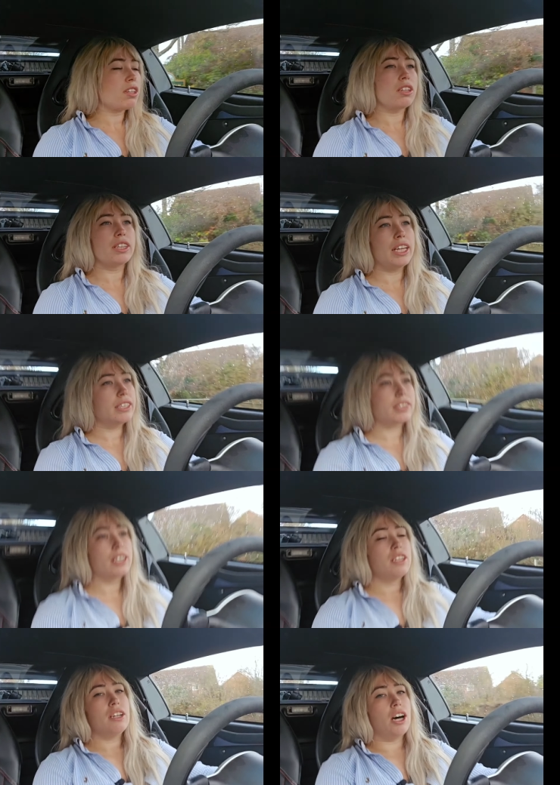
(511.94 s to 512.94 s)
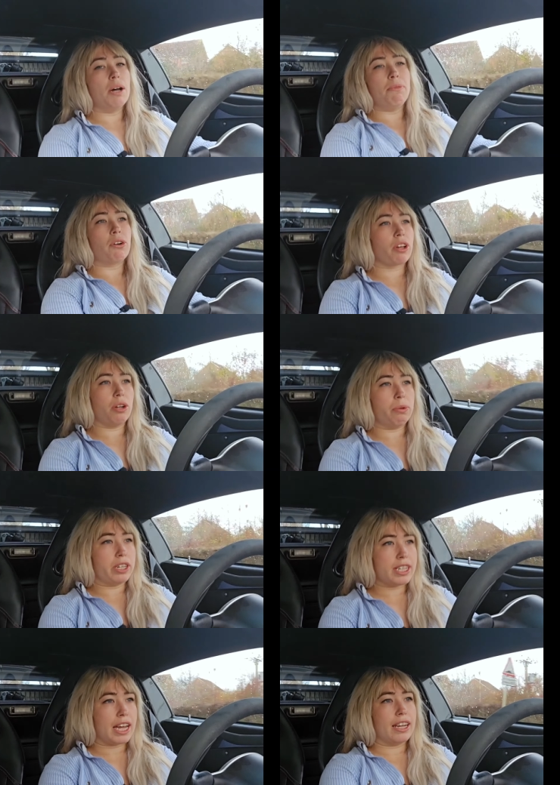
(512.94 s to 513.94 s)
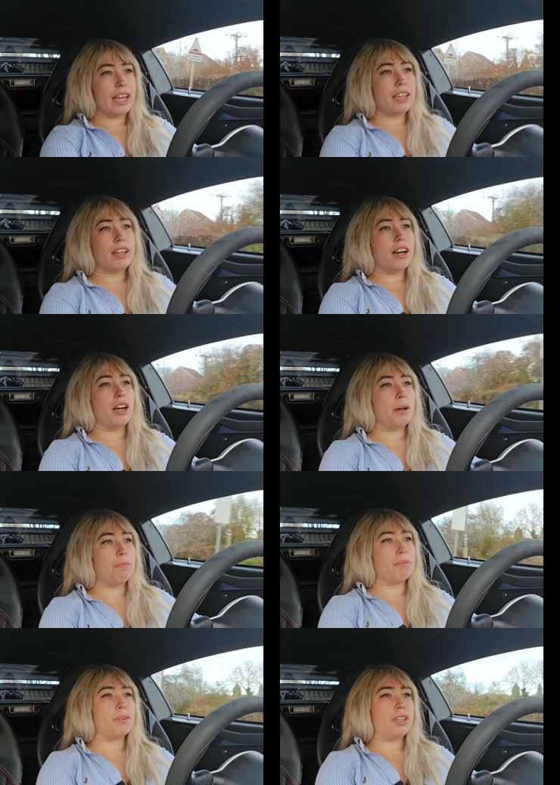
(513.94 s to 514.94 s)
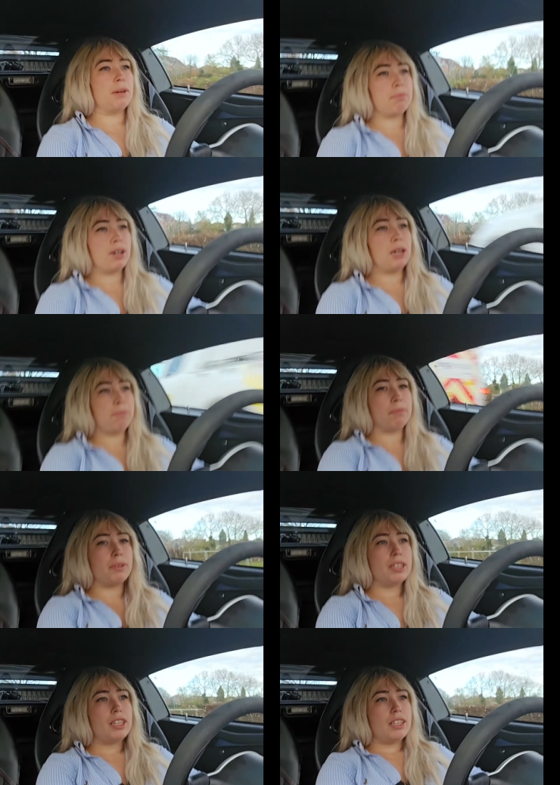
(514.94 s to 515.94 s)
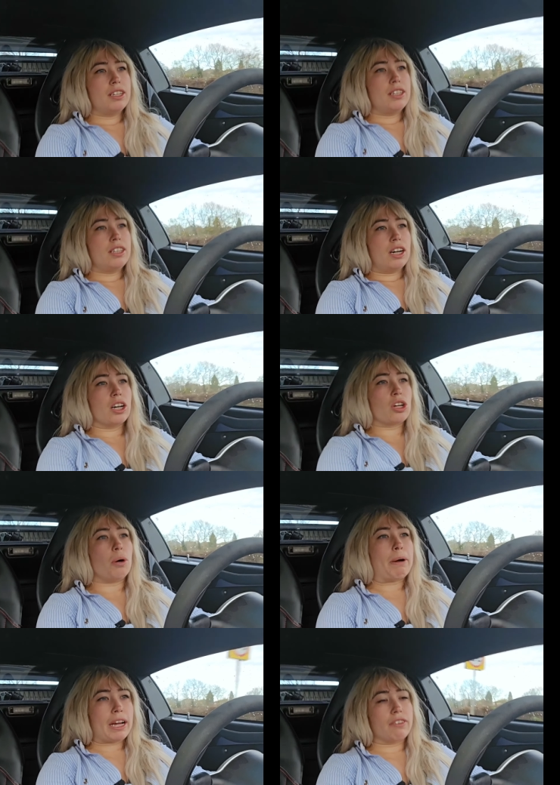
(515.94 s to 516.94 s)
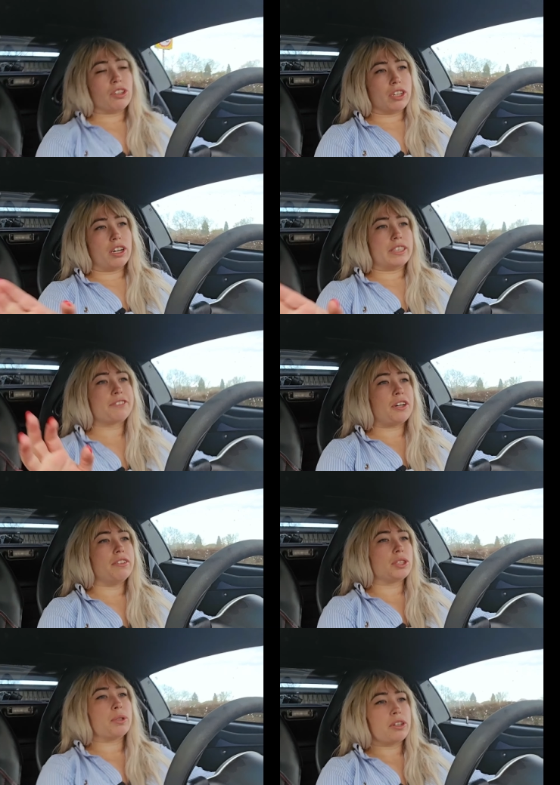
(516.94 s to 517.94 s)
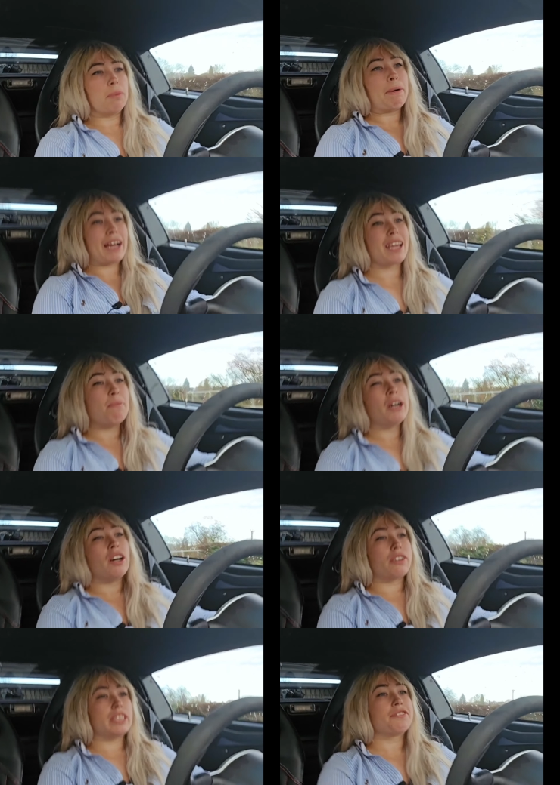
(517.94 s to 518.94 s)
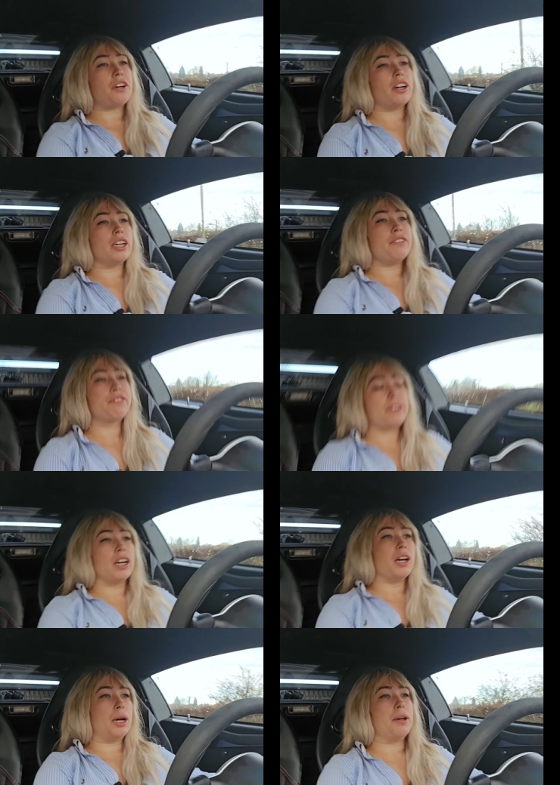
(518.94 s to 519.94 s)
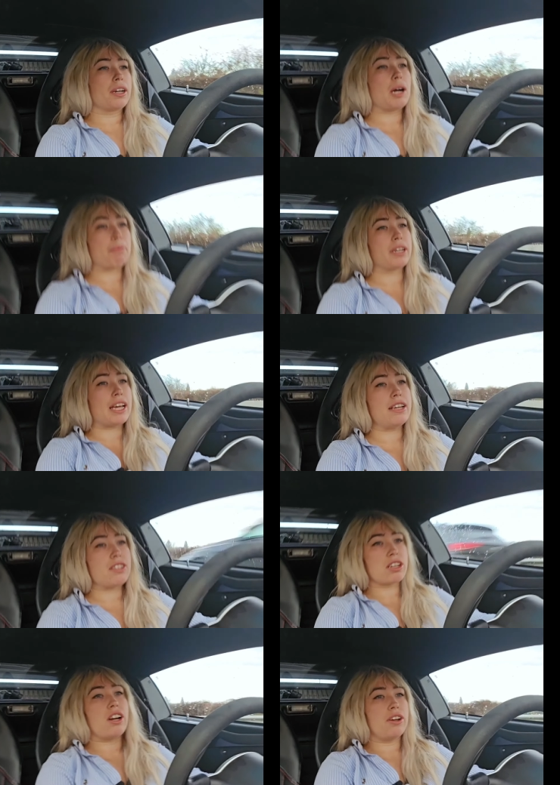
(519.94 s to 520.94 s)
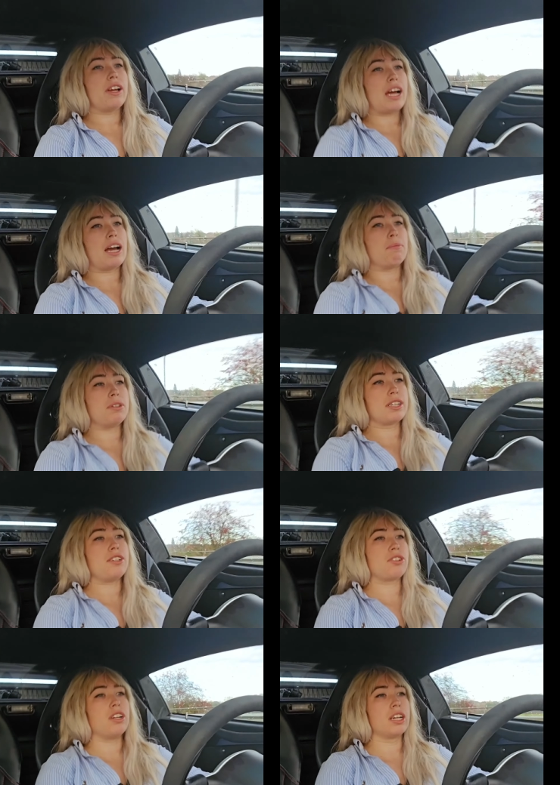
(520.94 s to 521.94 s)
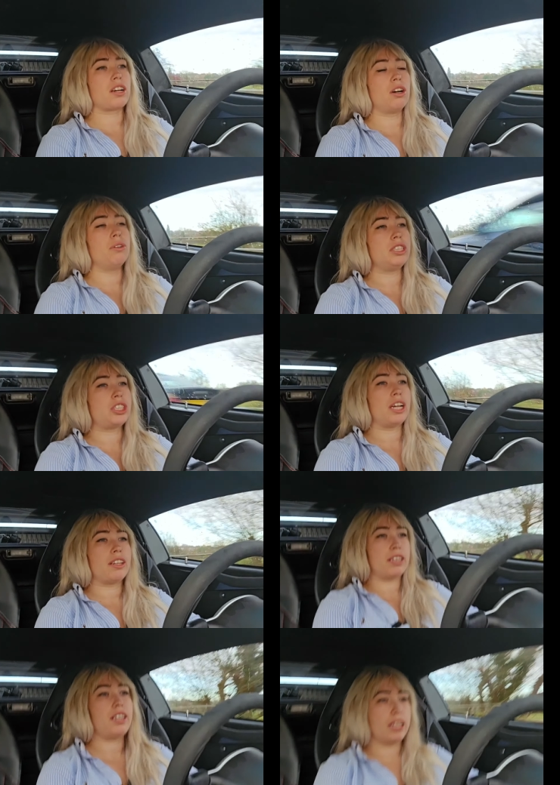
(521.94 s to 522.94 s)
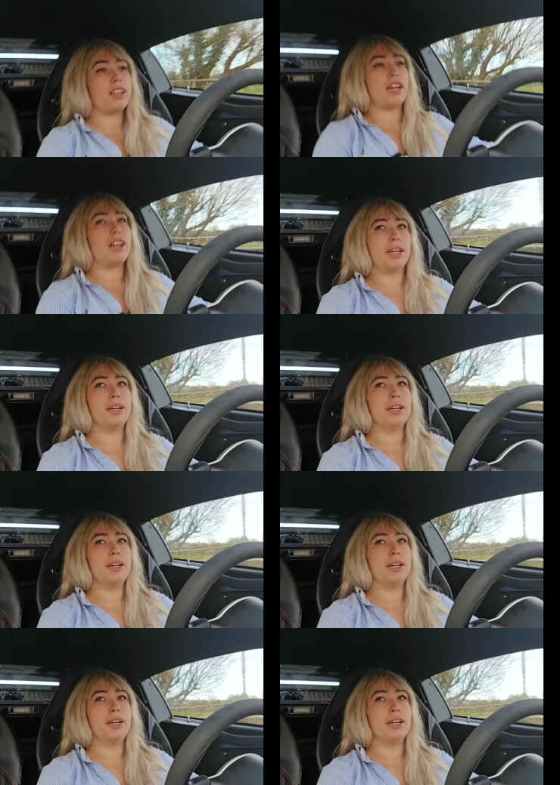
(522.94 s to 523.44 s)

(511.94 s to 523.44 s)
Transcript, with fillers: This, I'm not going to want a daily. Um, I'm, I'm, i got back, I've got an RS5 as well, I got back in my RS5 uh, a couple of days ago and was literally like, holy shit, the, uh,